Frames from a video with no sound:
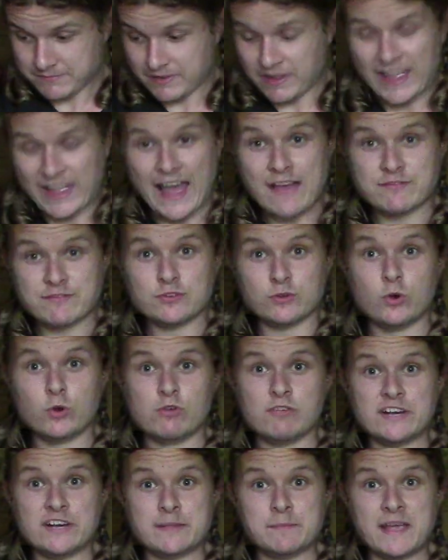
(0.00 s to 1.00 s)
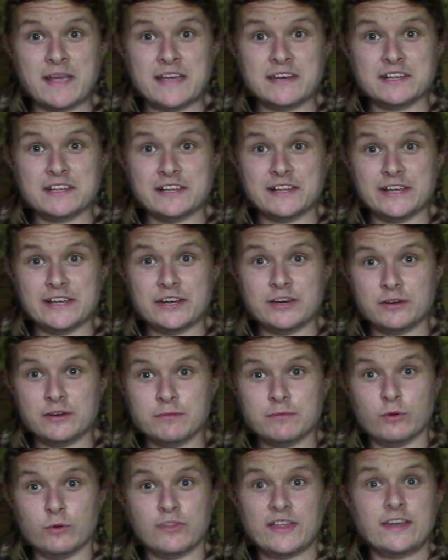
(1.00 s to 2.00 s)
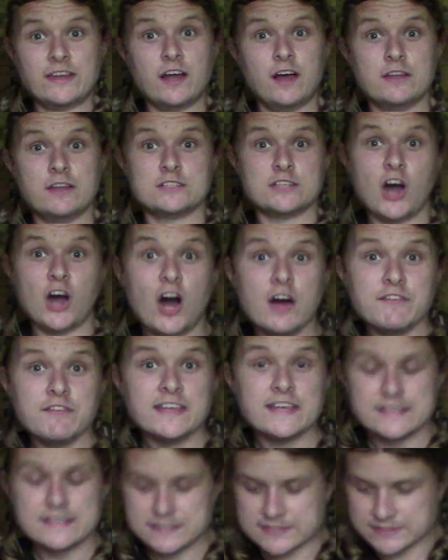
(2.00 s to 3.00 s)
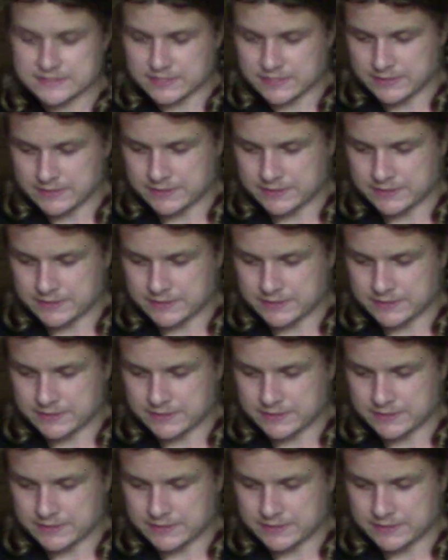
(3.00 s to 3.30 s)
I haven't already made clear or that aren't obvious?